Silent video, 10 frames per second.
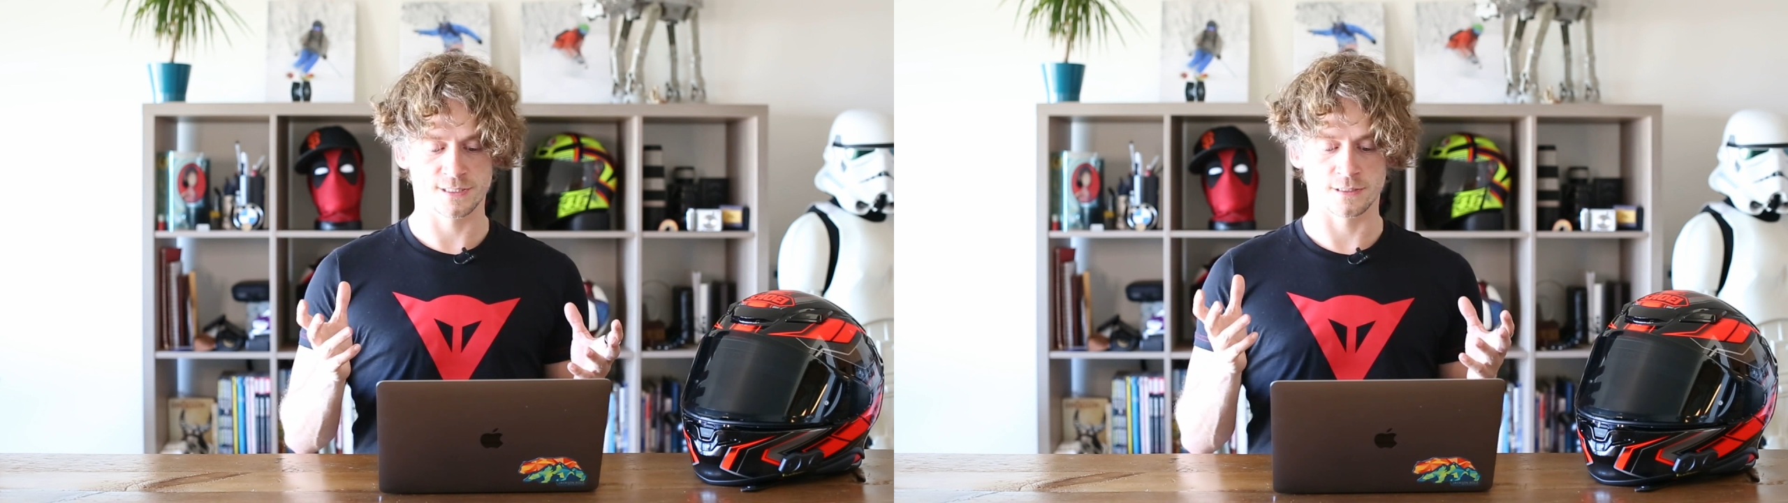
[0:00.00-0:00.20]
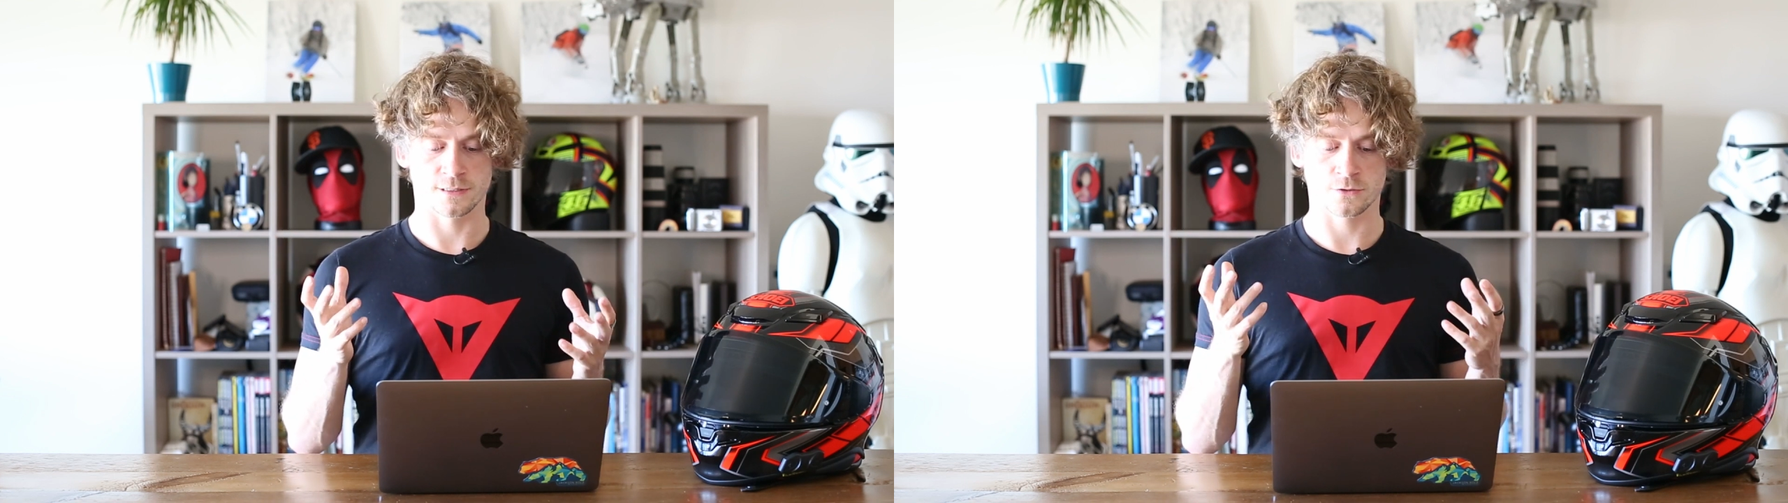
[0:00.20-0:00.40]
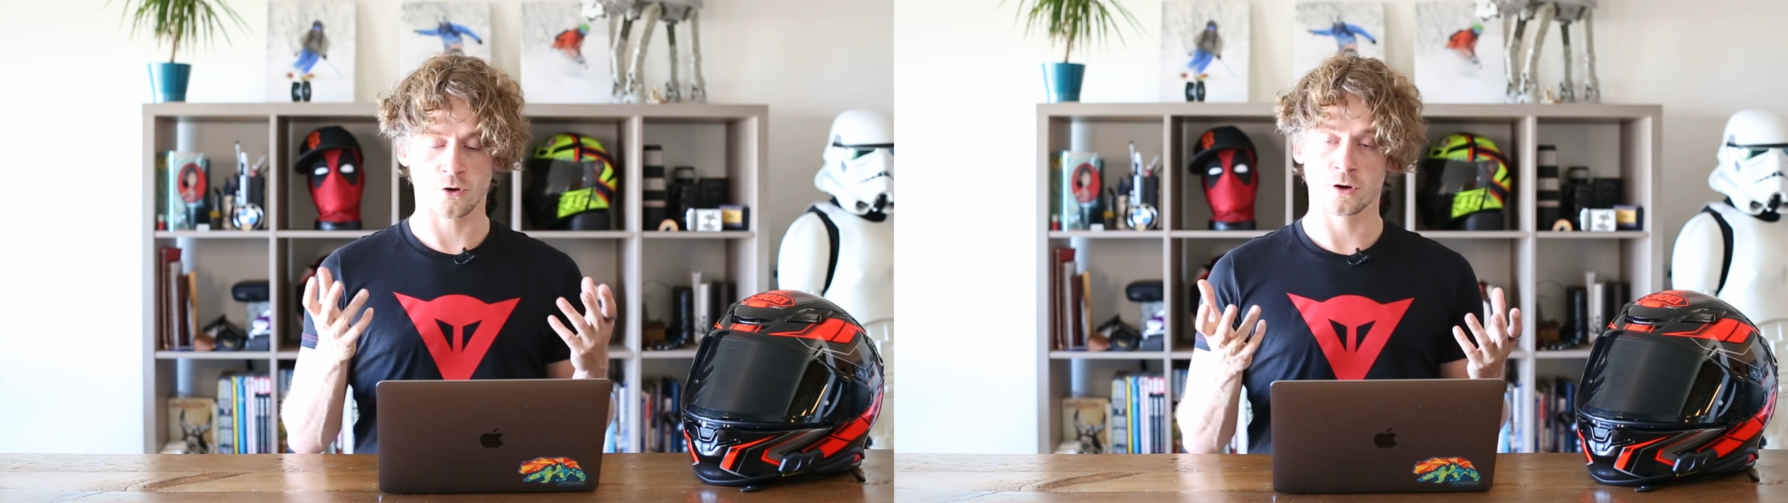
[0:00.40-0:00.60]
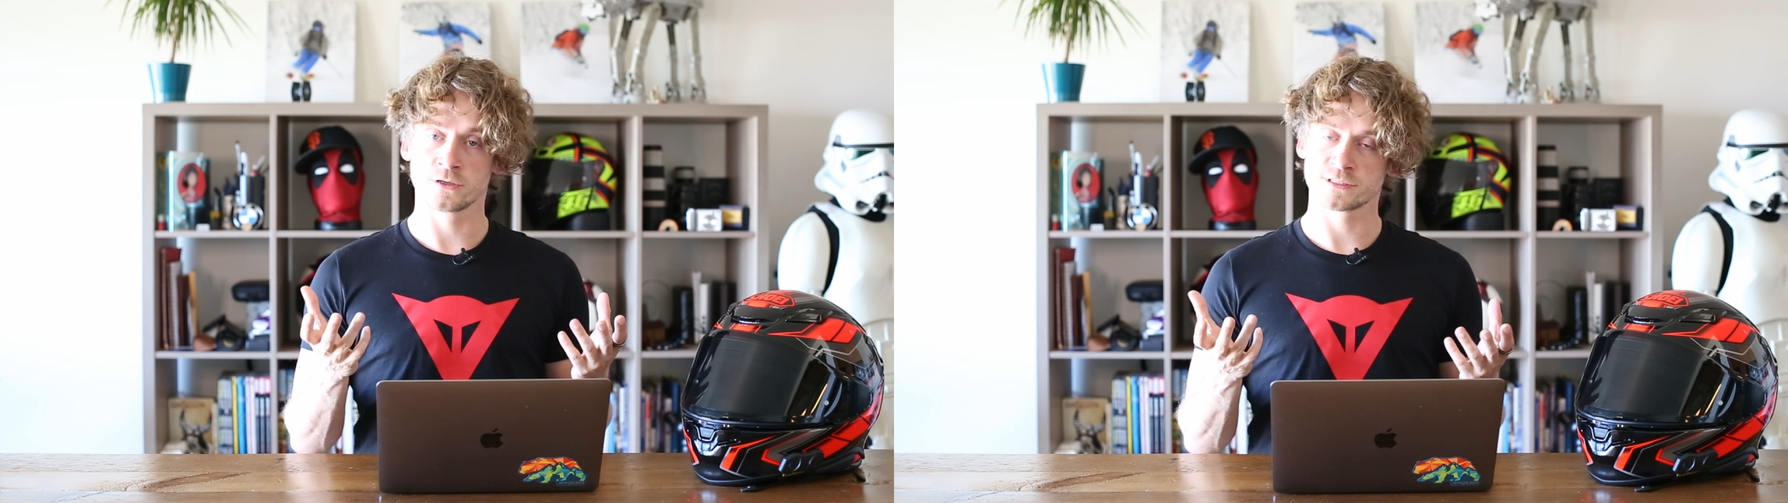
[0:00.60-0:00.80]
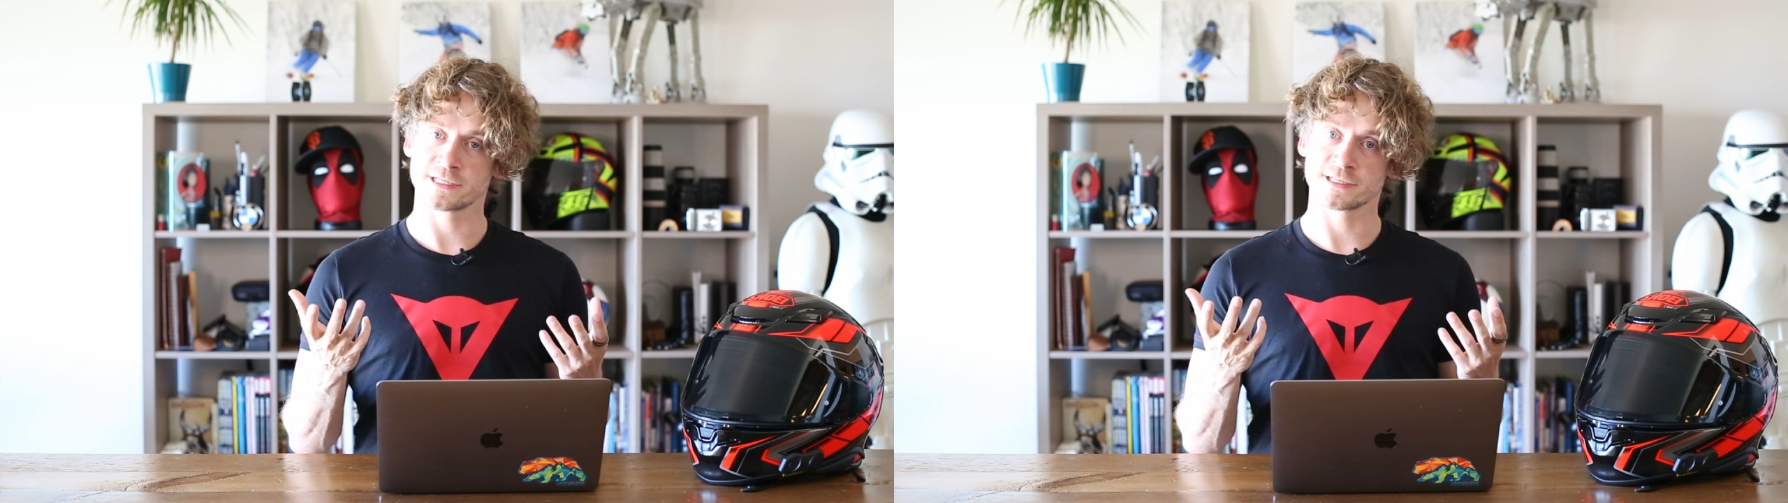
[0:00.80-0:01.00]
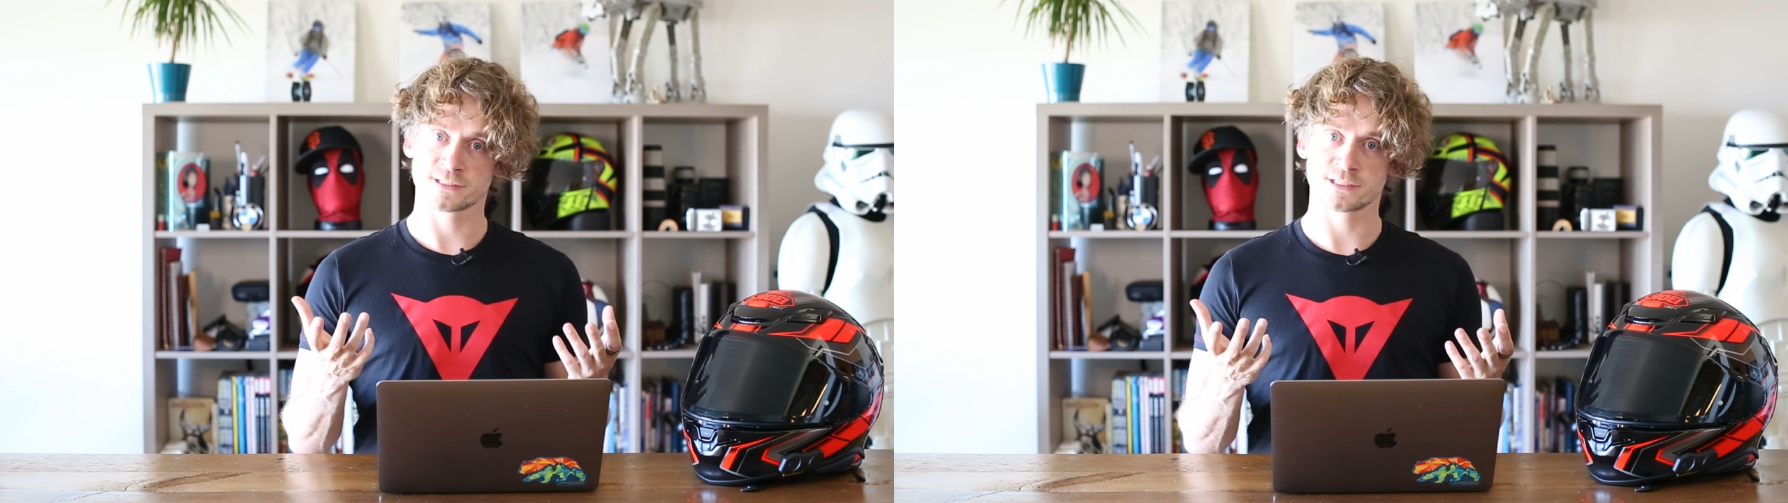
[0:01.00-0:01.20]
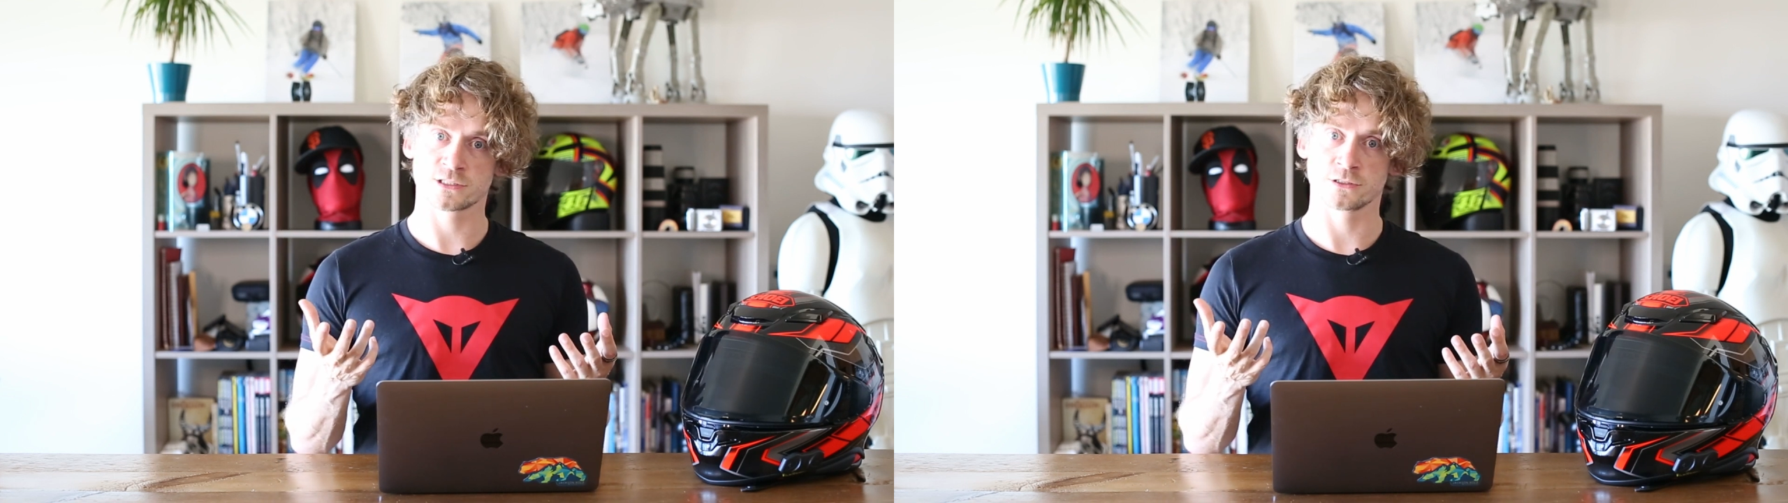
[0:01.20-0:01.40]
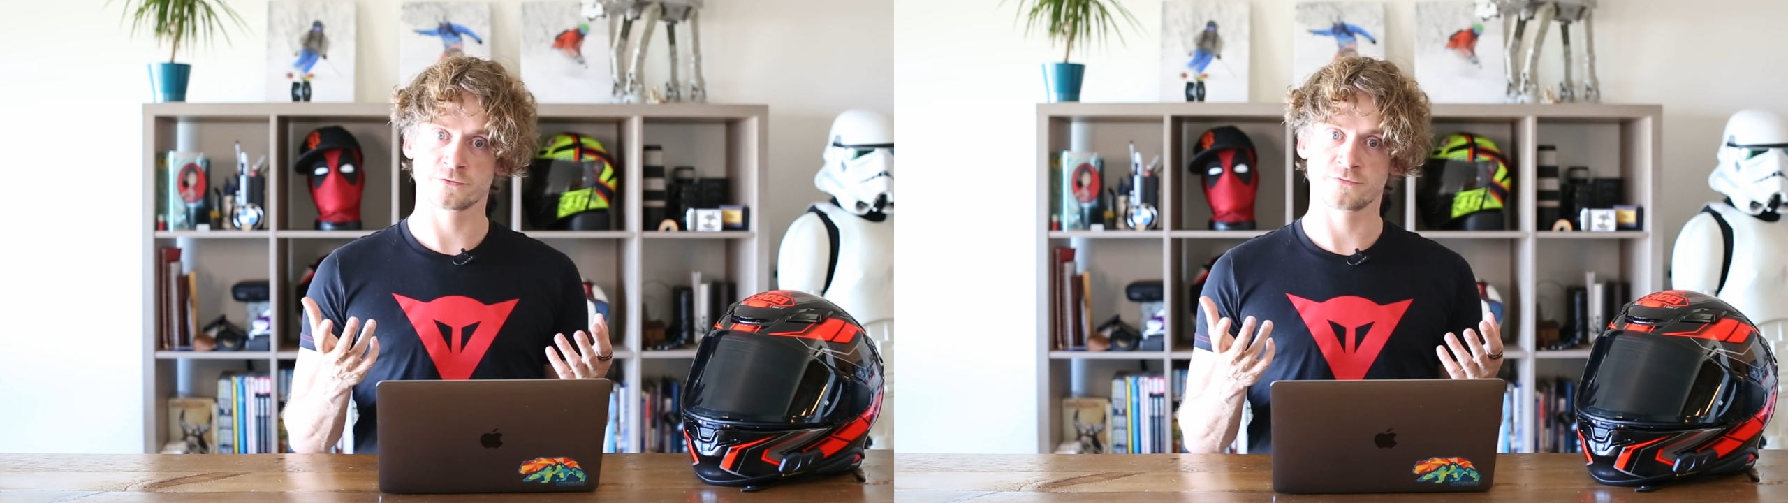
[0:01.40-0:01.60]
the colors that existed